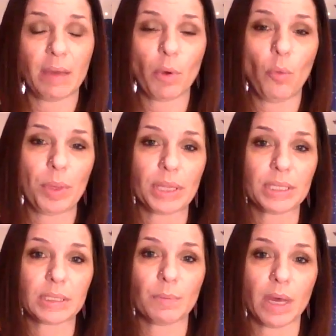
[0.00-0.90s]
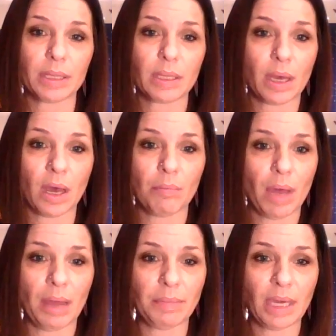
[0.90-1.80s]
I'm hoping this month I'm